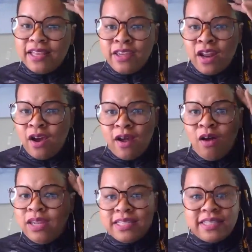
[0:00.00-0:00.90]
You know,
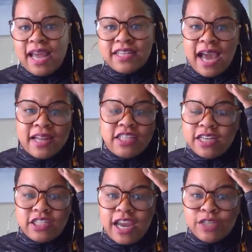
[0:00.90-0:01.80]
oh, listen, I, I
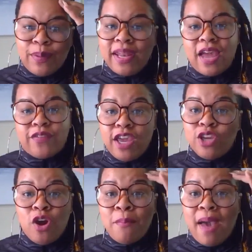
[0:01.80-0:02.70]
just changed my life. In
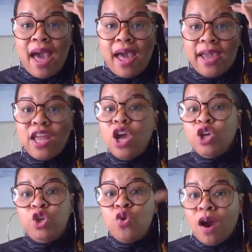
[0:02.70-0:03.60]
your mind,
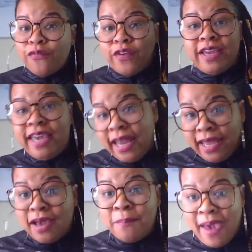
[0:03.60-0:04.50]
you are
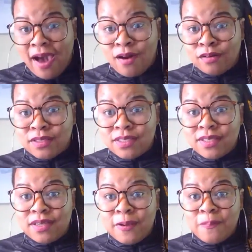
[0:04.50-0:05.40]
forgetting about
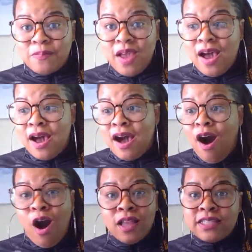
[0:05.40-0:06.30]
uh,
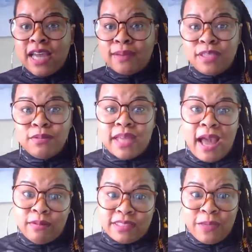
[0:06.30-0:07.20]
all the times he was like,
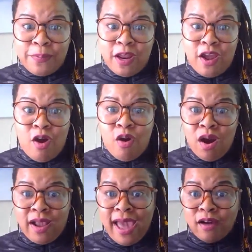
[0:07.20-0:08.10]
I was sleeping on
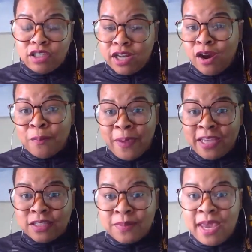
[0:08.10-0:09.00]
her couch and in her
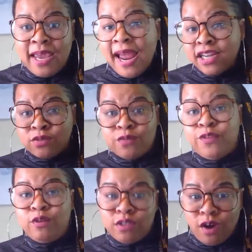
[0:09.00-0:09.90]
basement, and I just
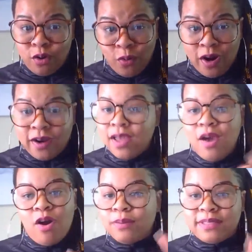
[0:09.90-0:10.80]
refused to go to work.
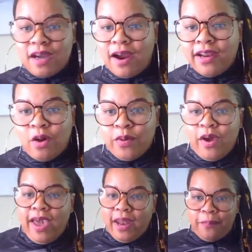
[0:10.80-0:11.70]
Oh, I'm sorry. No, we
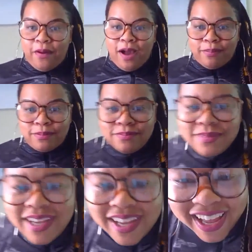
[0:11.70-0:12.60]
don't have that
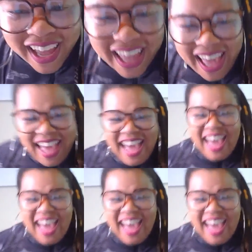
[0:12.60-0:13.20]
problem.